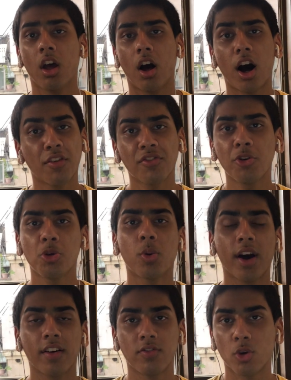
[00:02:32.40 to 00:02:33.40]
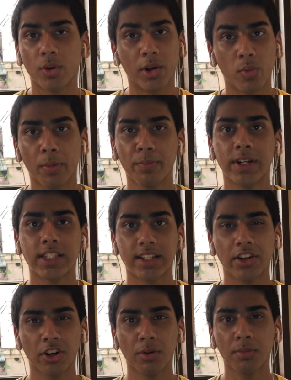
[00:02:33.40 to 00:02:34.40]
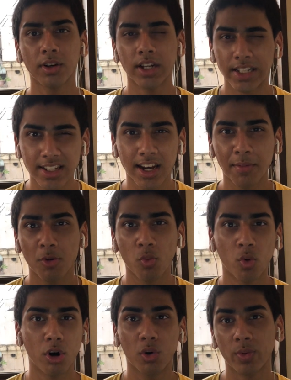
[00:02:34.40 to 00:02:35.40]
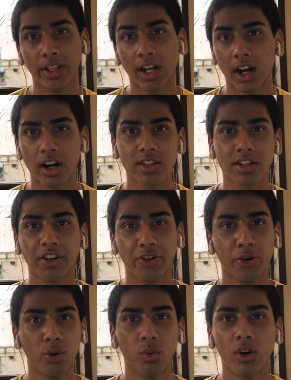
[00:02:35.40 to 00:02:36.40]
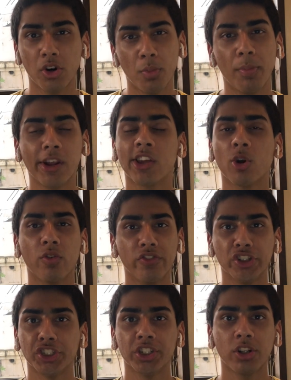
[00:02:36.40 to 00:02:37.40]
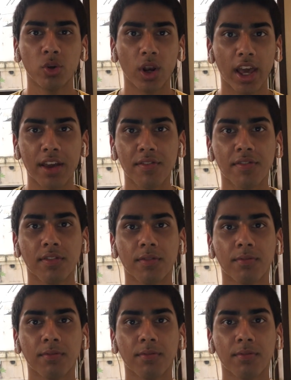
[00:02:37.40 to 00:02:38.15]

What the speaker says: After you have your equipment set up, it's time to work with the cast and crew to bring your vision to life.